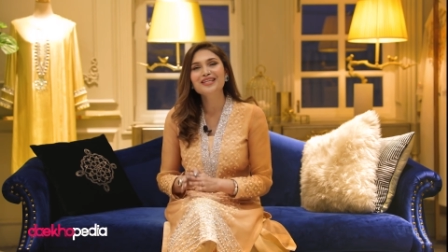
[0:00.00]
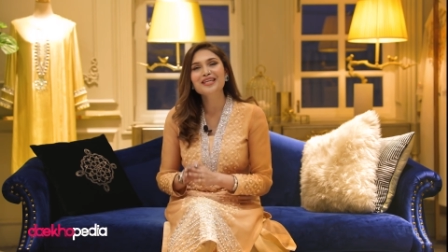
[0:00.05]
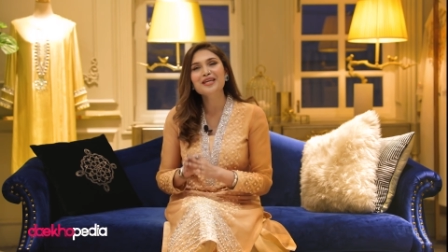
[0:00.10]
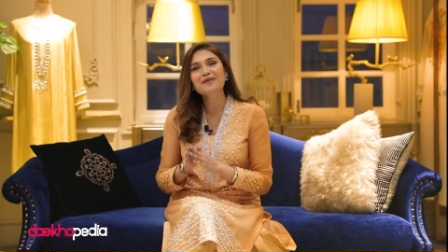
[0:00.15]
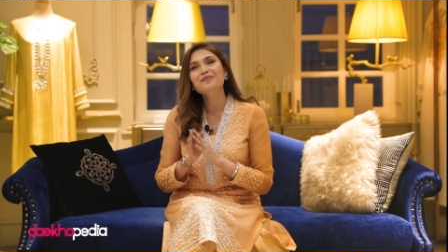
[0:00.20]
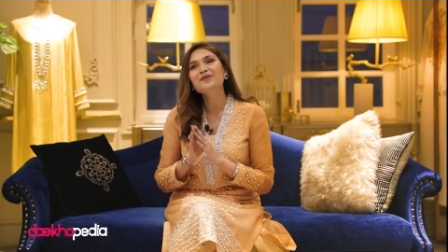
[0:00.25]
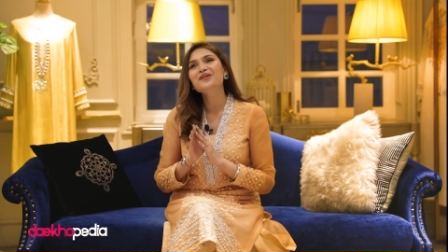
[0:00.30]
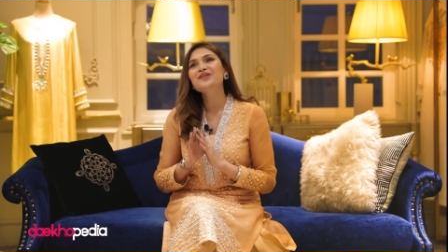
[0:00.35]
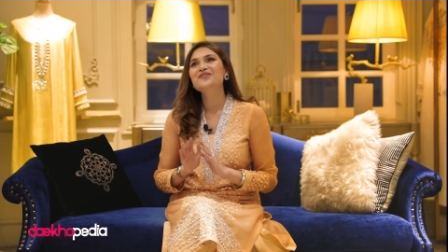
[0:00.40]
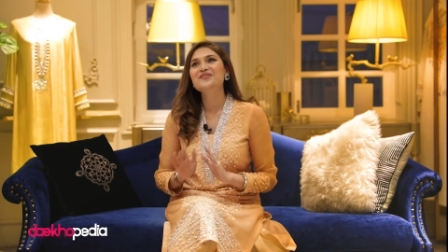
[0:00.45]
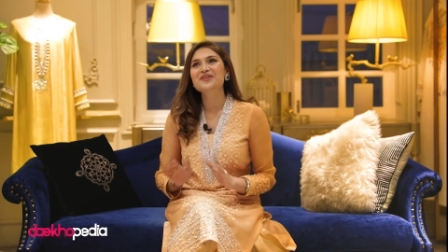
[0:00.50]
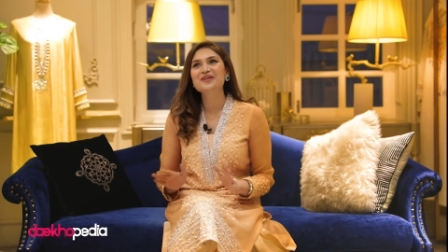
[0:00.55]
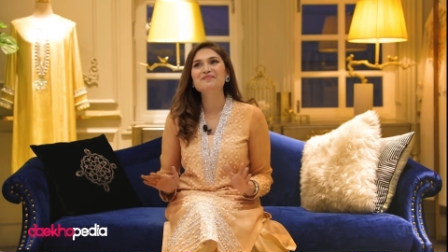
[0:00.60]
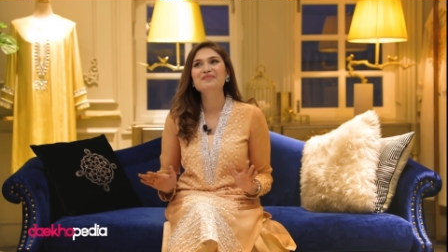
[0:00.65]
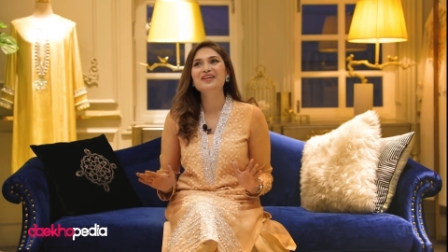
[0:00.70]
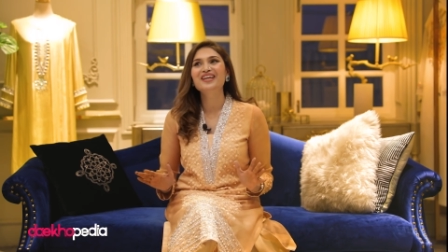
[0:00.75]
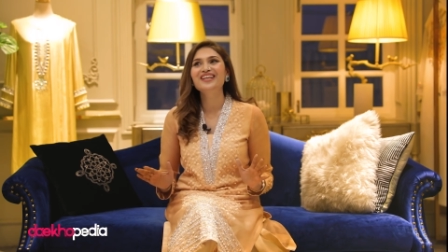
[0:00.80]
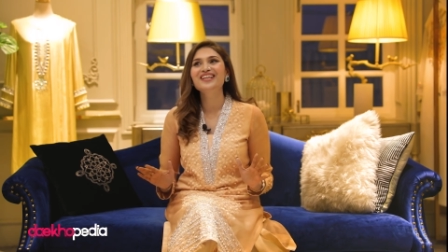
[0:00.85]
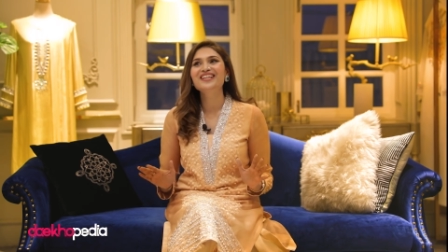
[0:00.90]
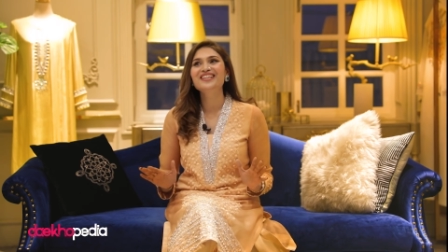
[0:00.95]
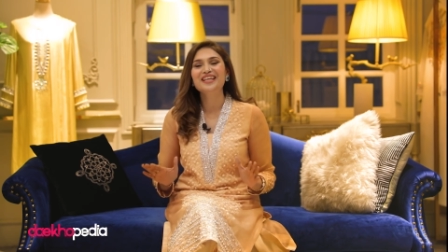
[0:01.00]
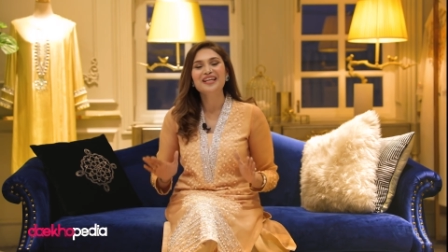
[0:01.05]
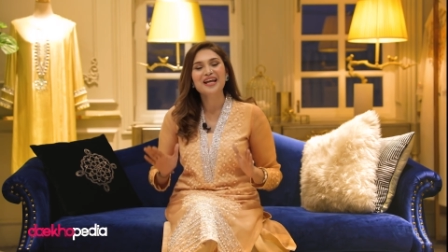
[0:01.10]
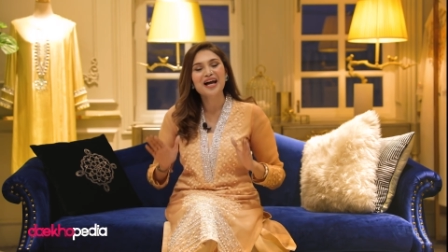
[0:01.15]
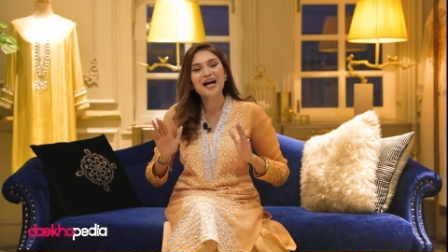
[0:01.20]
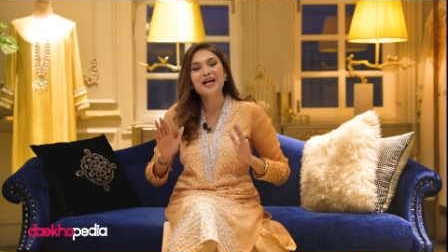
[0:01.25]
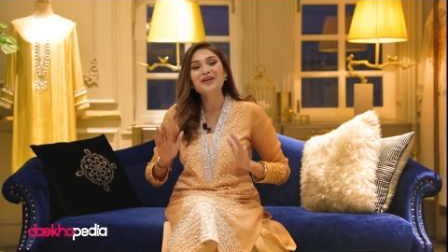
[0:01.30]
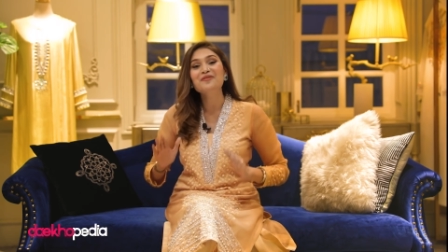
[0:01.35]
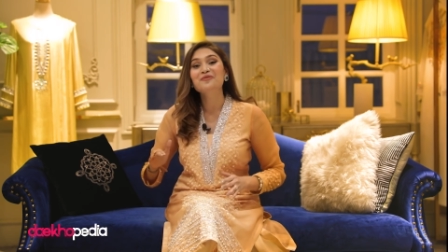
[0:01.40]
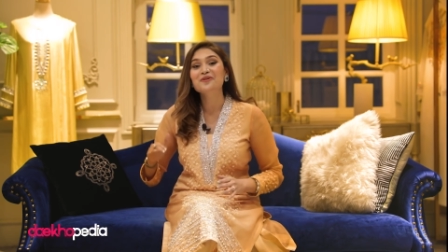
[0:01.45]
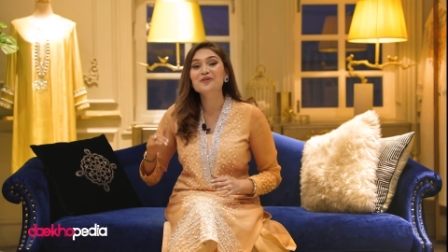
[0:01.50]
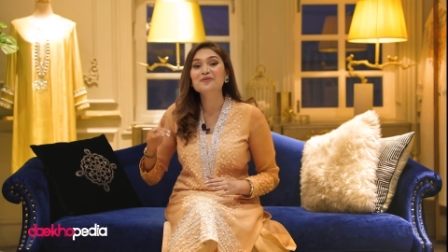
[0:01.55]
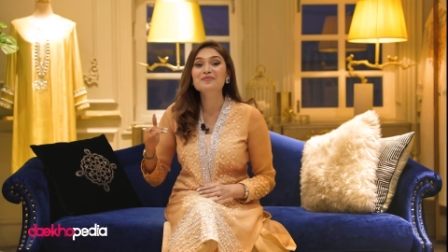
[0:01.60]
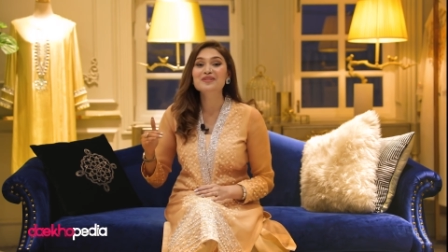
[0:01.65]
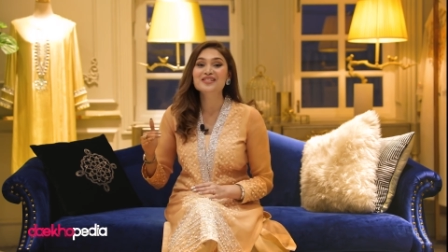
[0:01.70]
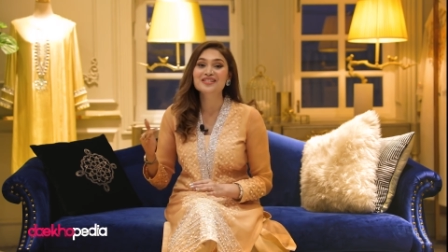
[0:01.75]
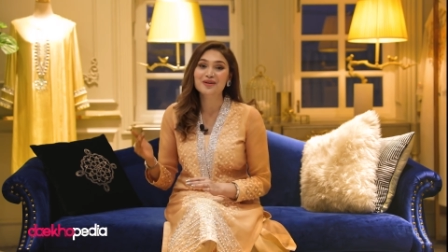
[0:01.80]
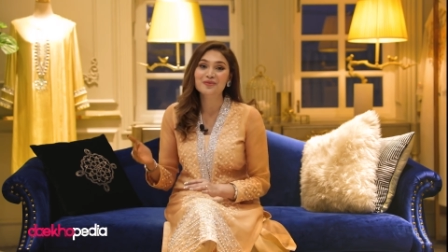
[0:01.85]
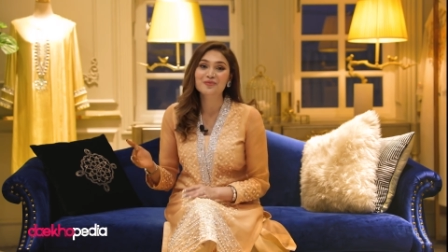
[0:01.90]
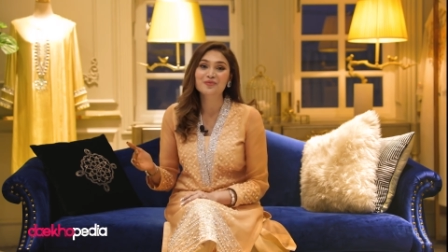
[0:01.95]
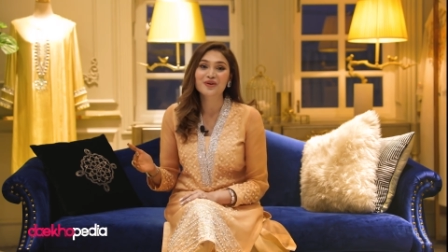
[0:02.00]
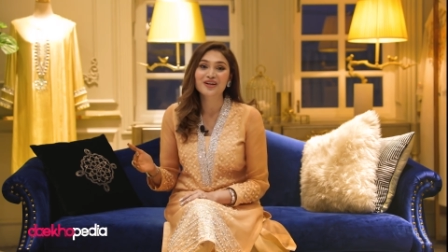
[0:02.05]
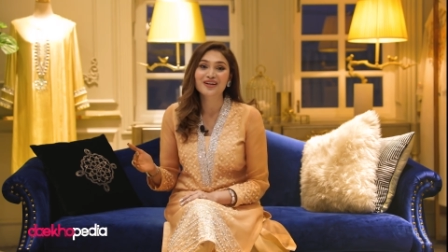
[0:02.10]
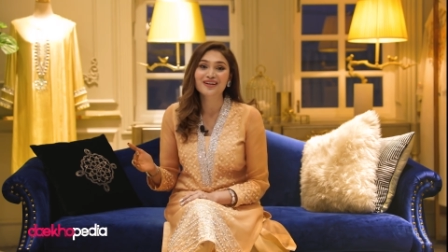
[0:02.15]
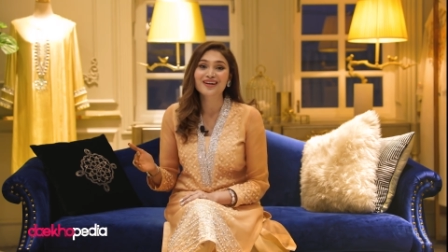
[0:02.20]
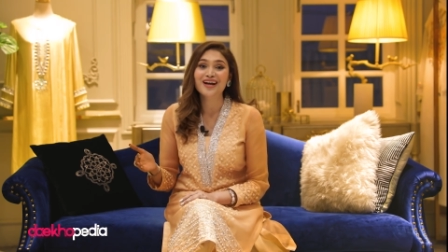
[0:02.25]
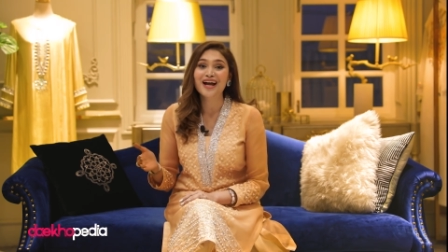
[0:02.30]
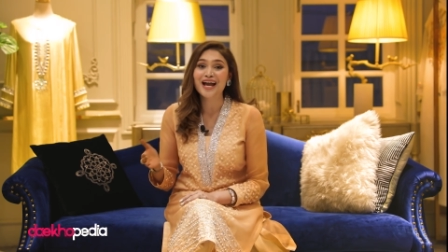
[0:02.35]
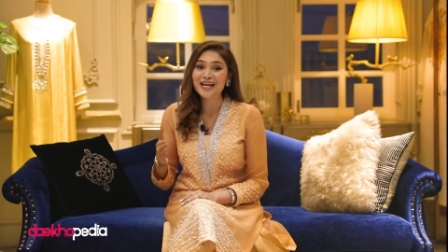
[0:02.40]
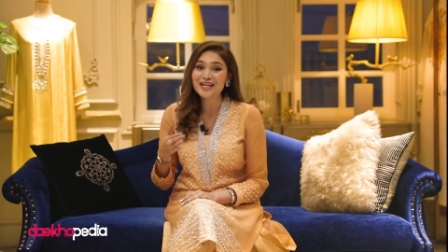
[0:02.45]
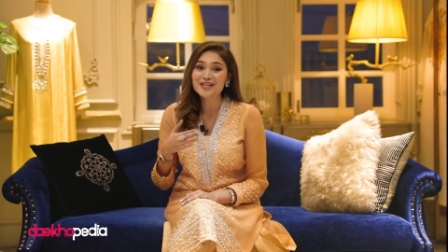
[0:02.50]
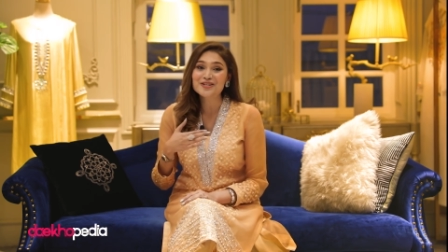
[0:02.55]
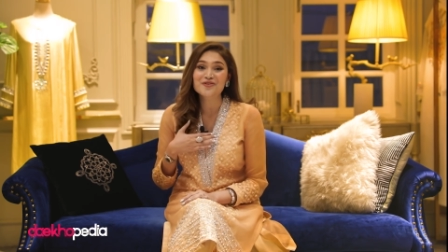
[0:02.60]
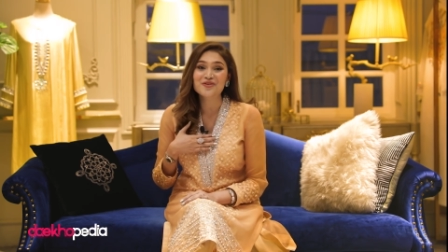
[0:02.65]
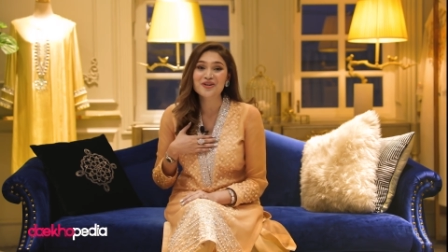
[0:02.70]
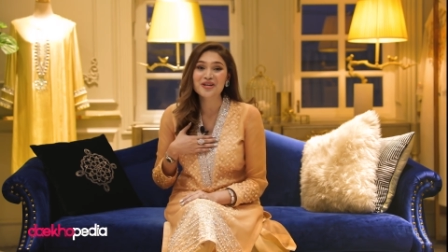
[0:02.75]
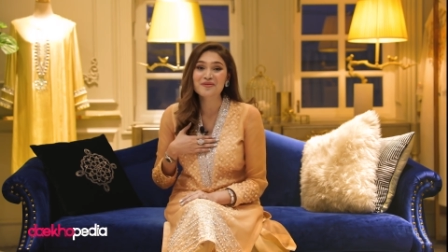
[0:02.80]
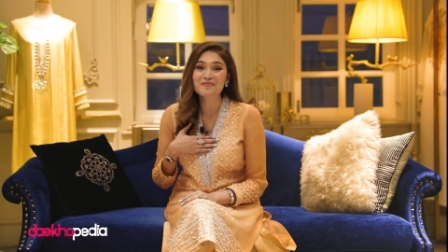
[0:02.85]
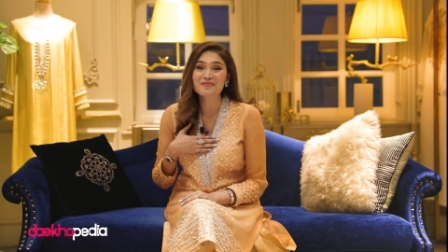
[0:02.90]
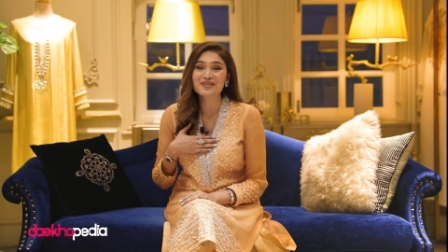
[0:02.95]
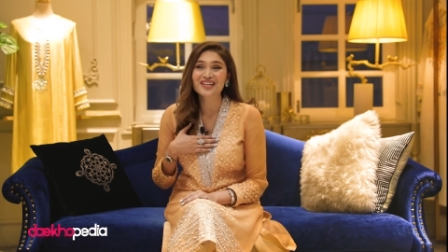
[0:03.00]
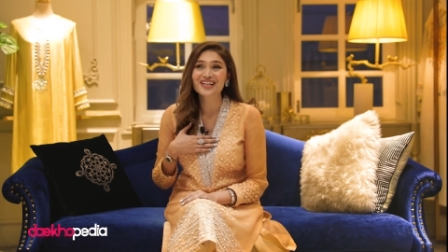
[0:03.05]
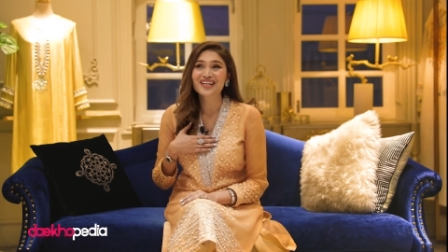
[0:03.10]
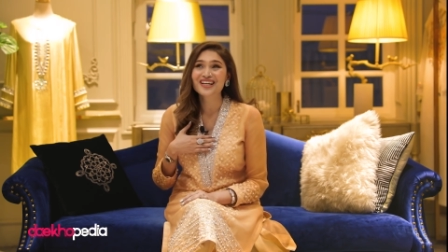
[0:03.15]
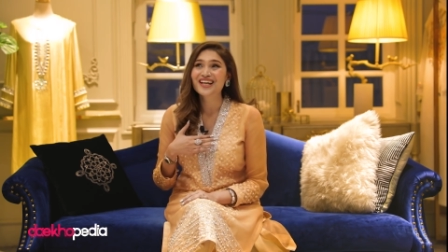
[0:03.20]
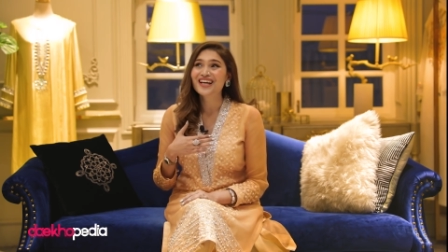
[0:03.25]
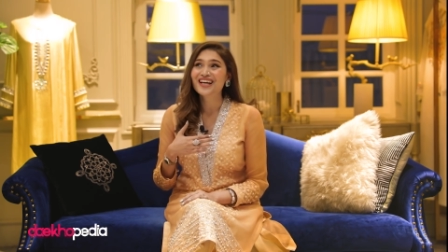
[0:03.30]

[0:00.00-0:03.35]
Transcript: Keep on dreaming that I will be somewhere. I dreamed